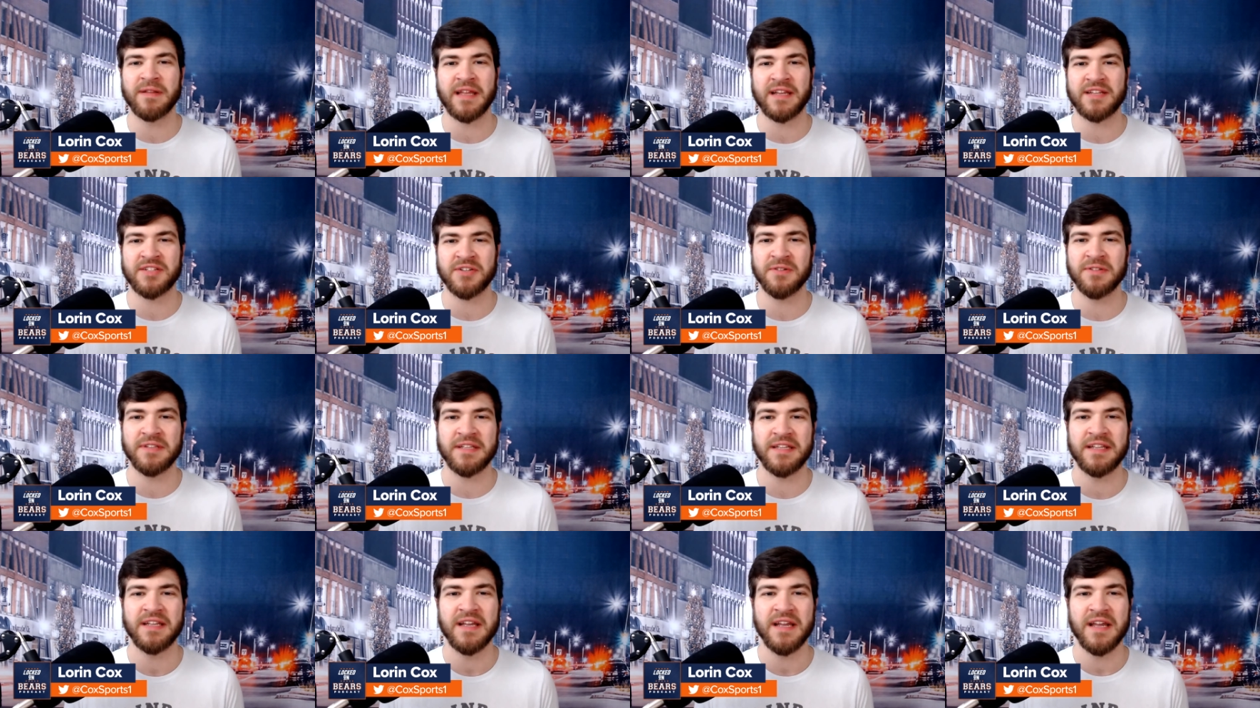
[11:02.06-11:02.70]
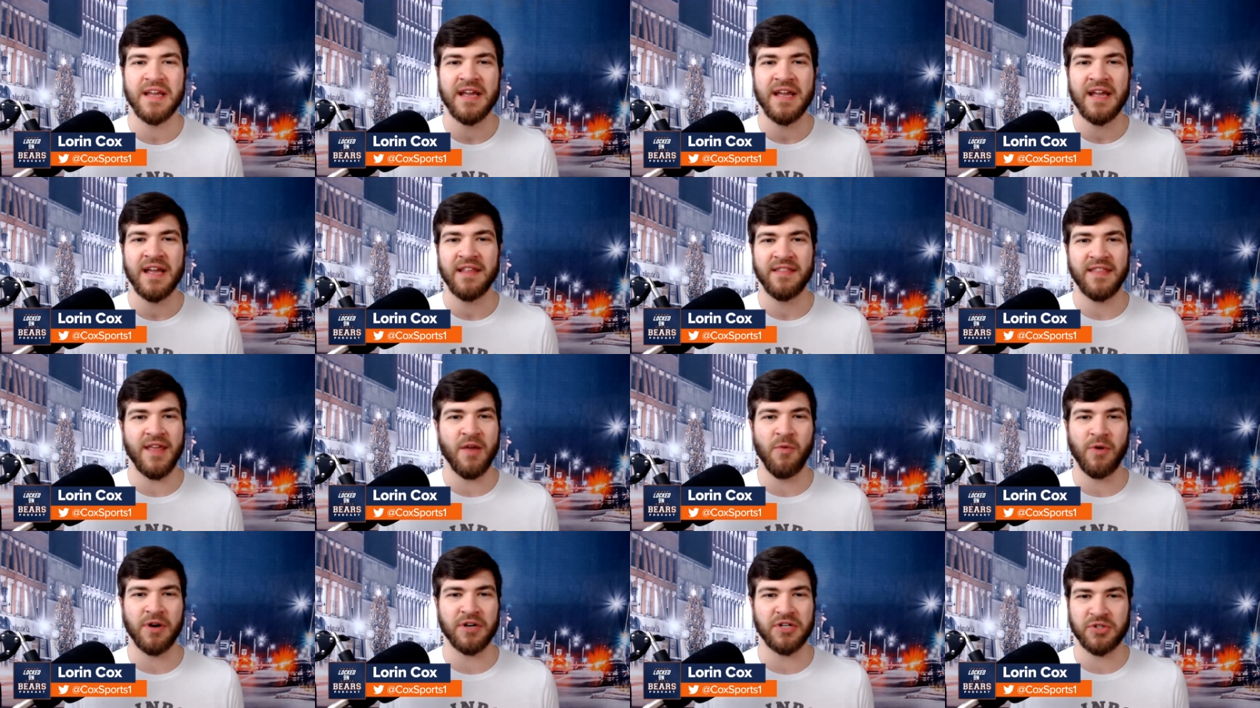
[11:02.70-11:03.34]
like certainly
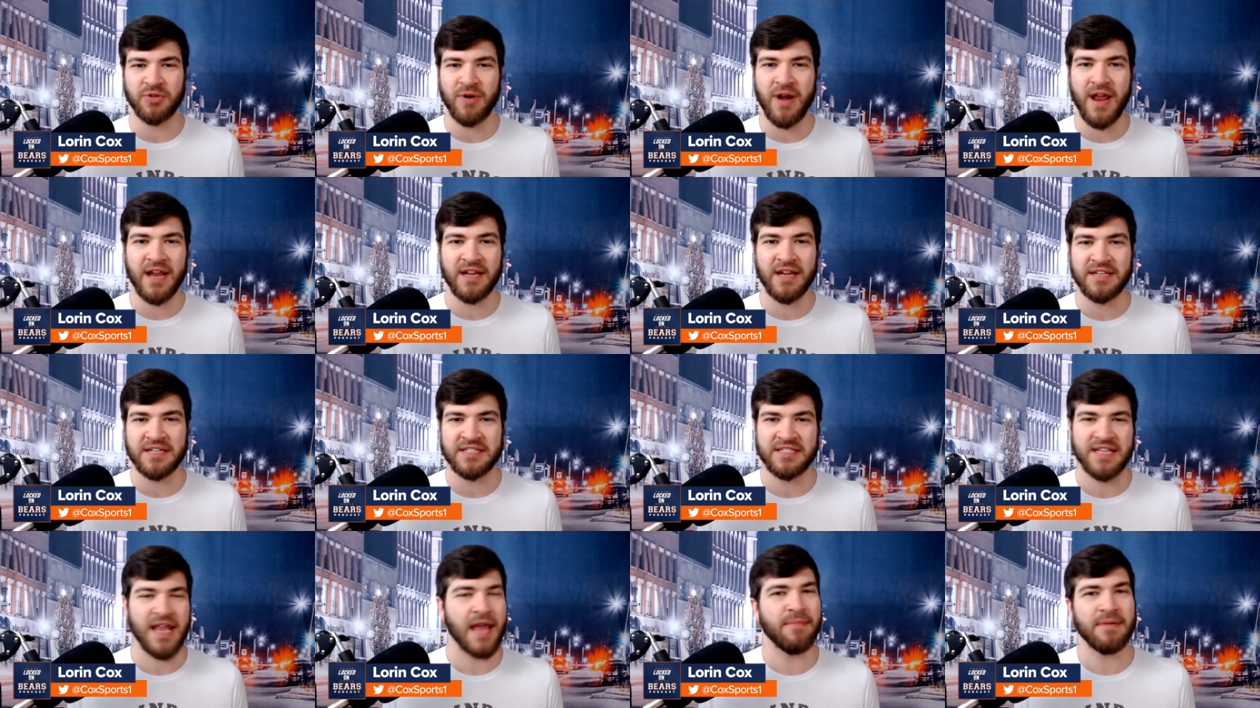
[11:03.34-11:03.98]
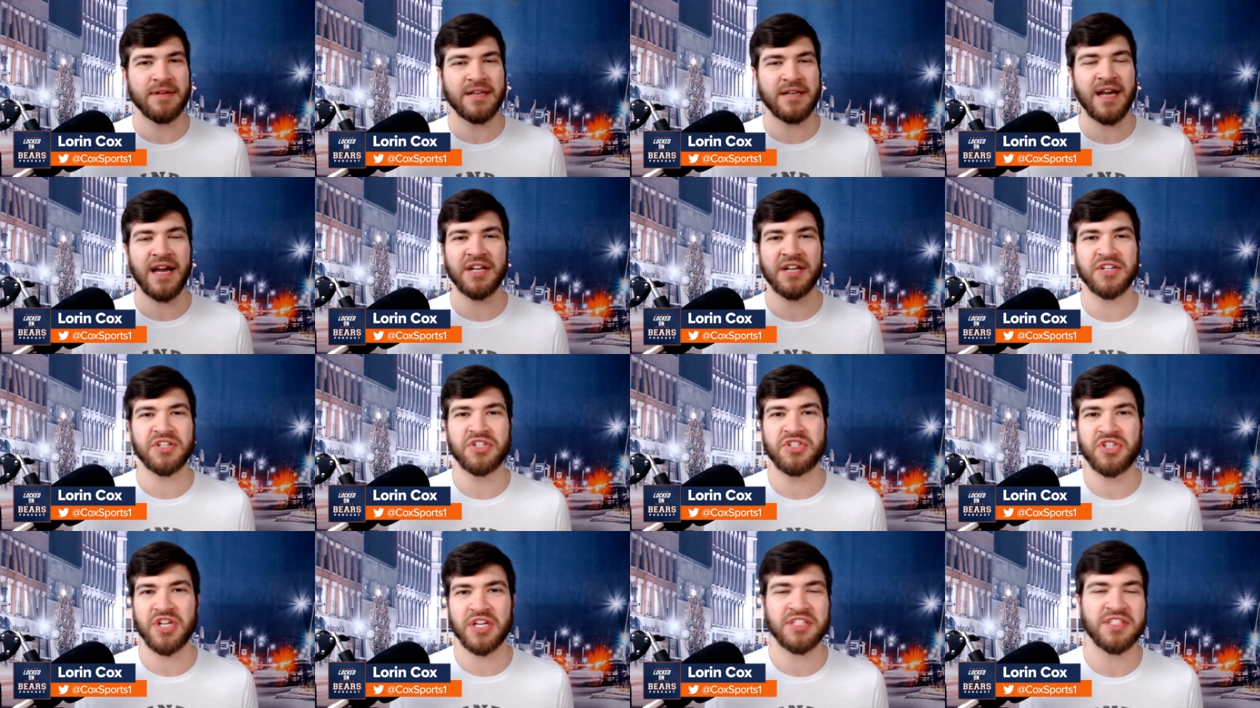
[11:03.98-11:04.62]
they weren't trying to
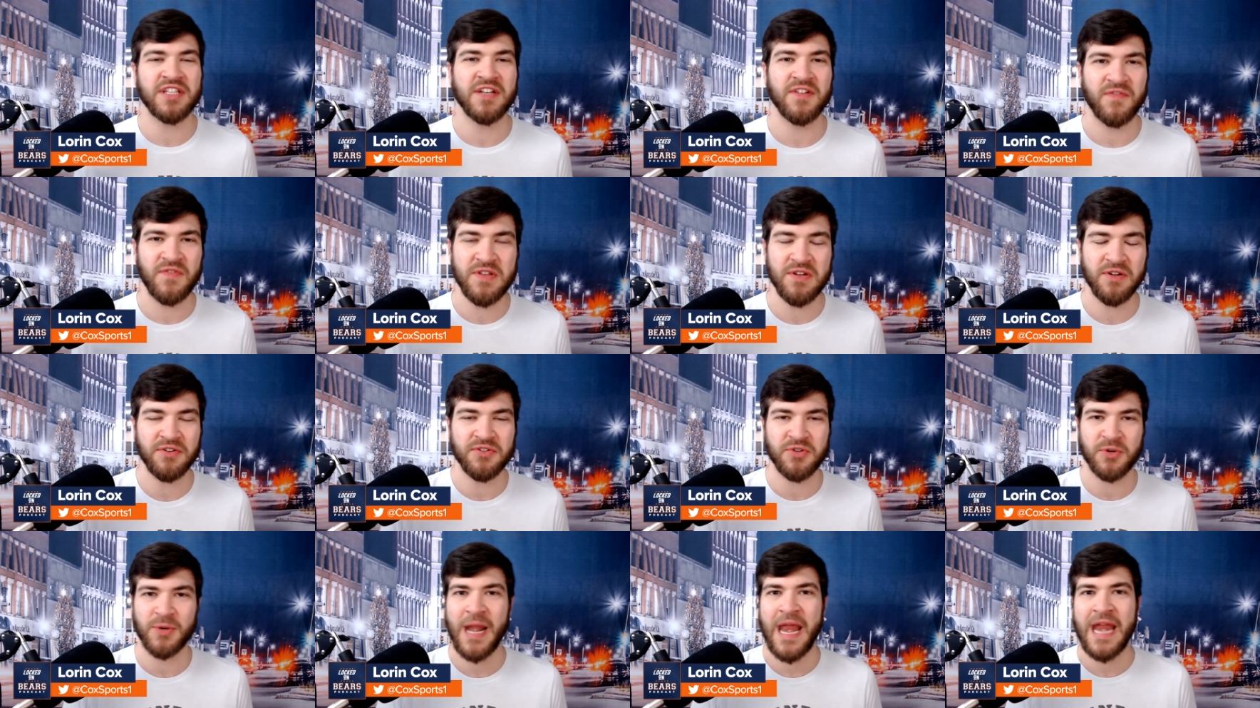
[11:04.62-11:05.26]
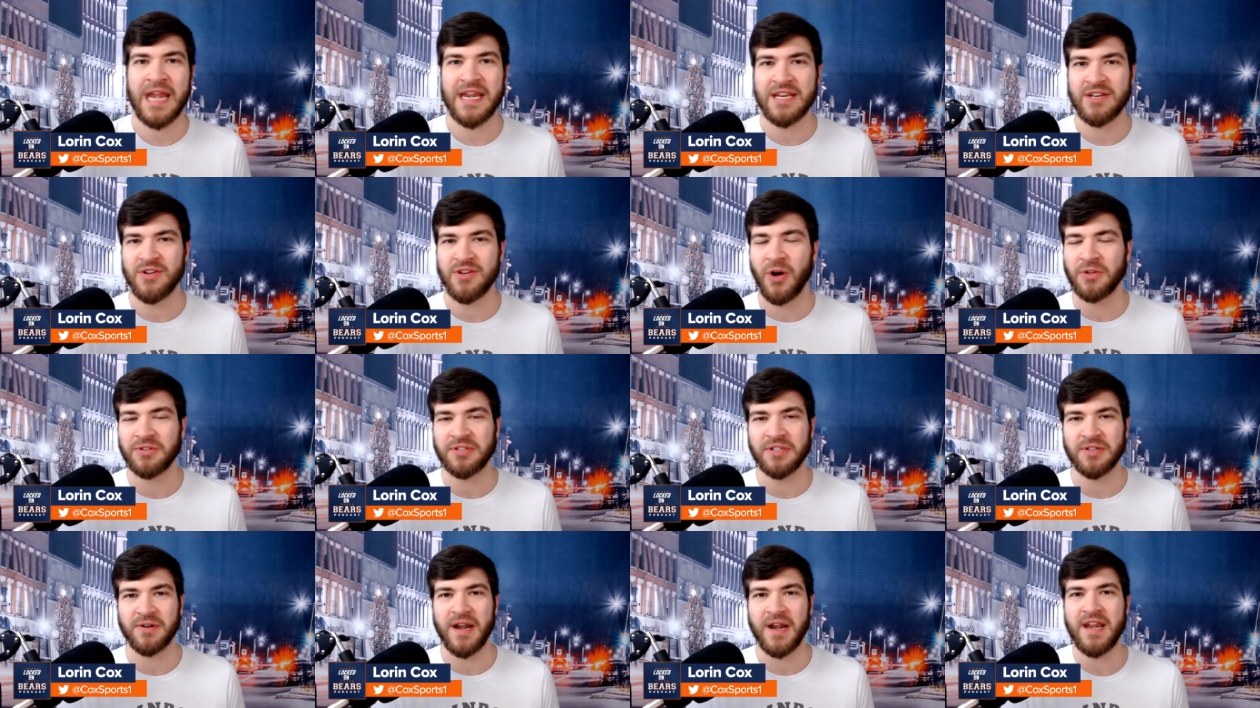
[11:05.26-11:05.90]
sabotage Justin Fields or Andy
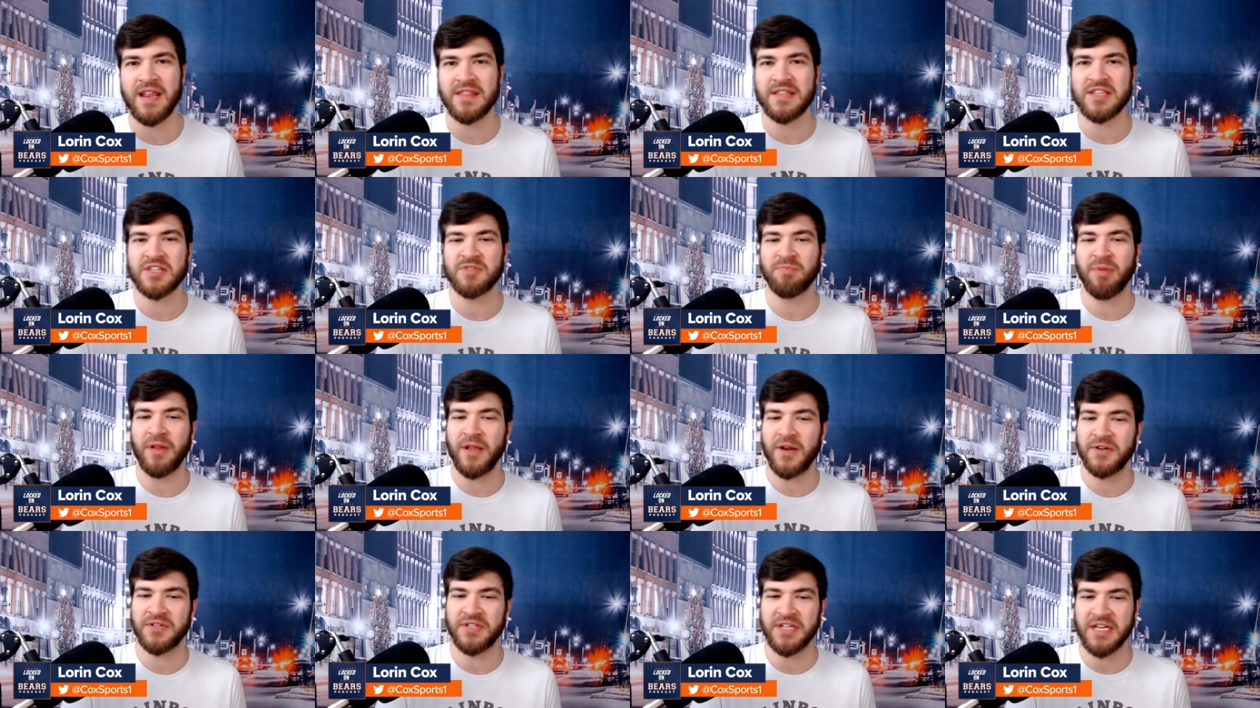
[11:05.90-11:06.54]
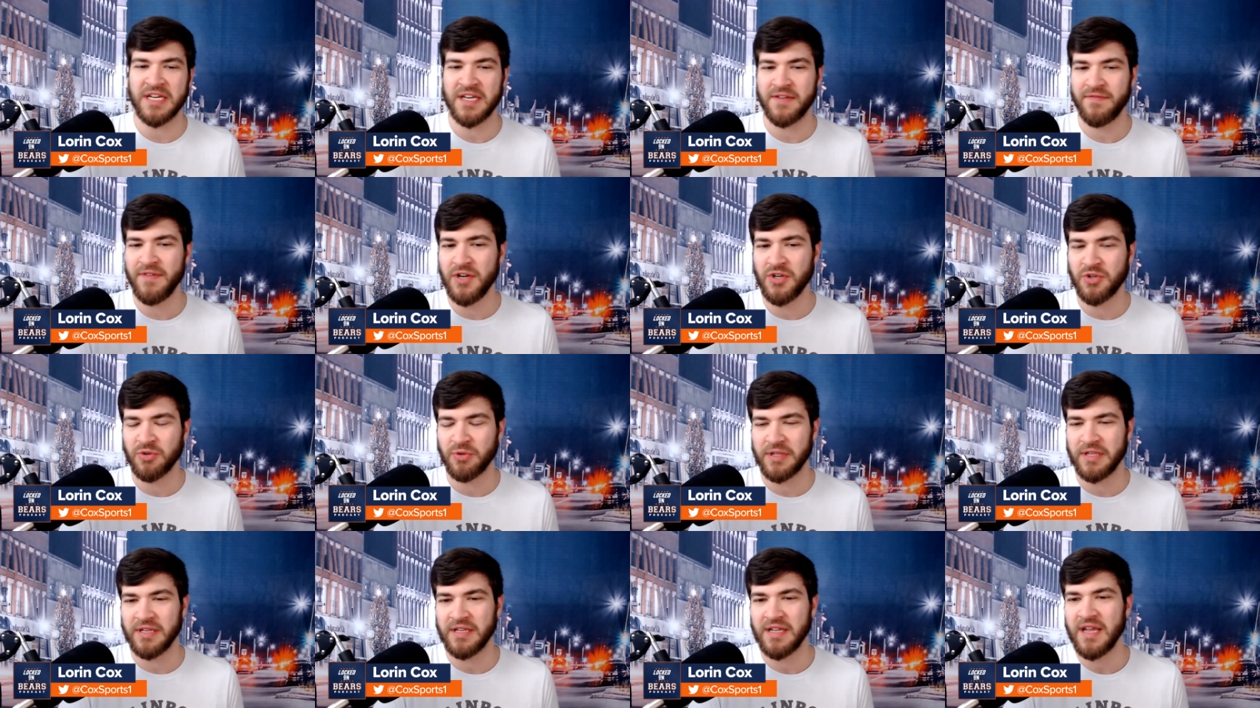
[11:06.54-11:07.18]
Dalton or any of these players
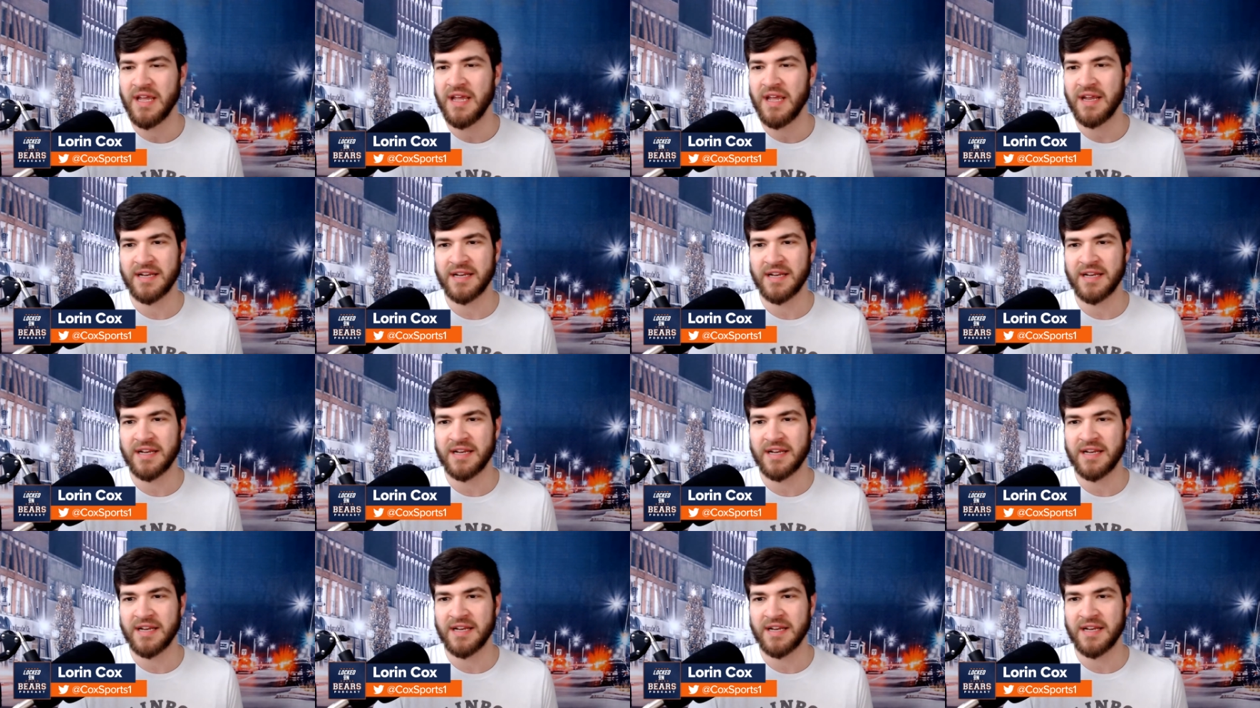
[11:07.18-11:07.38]
individually,